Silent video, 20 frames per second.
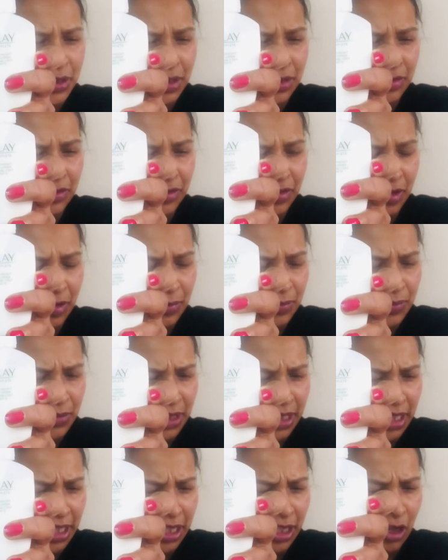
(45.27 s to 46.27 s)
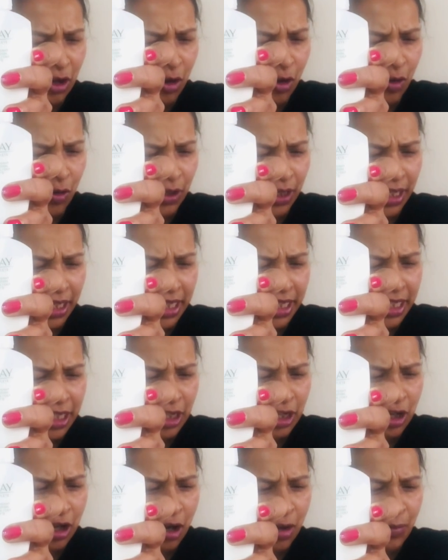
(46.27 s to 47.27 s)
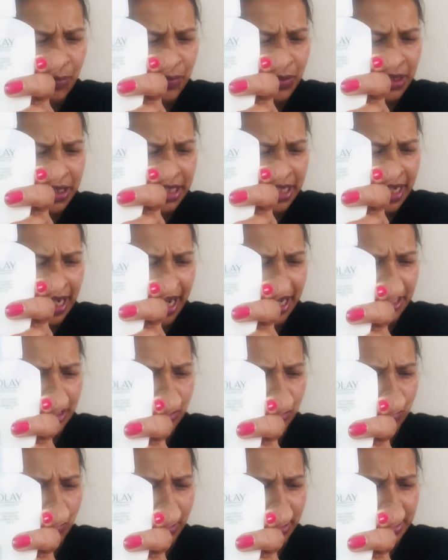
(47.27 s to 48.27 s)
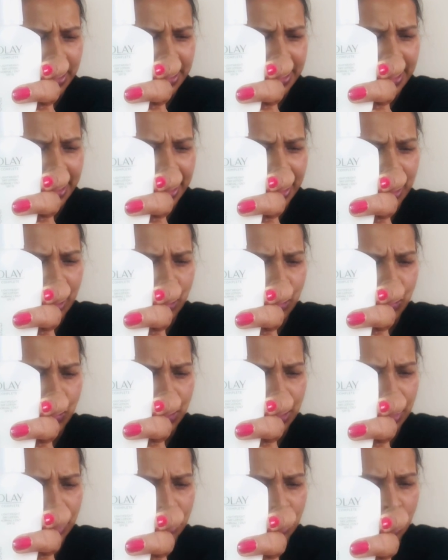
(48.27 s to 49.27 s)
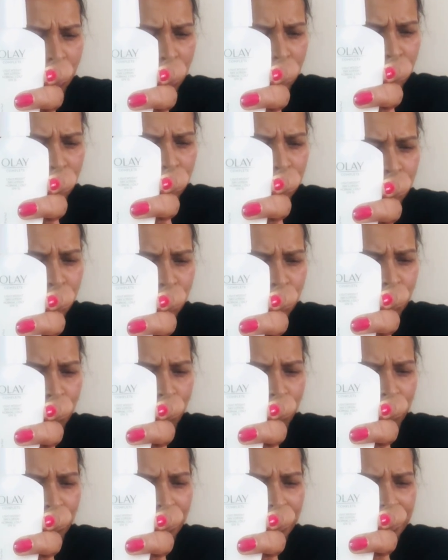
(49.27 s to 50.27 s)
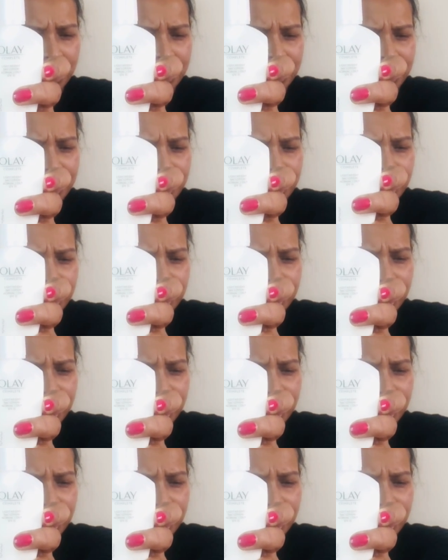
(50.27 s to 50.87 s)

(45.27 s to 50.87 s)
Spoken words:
from the Olay Complete Lightweight Day Lotion Normal to Oily Skin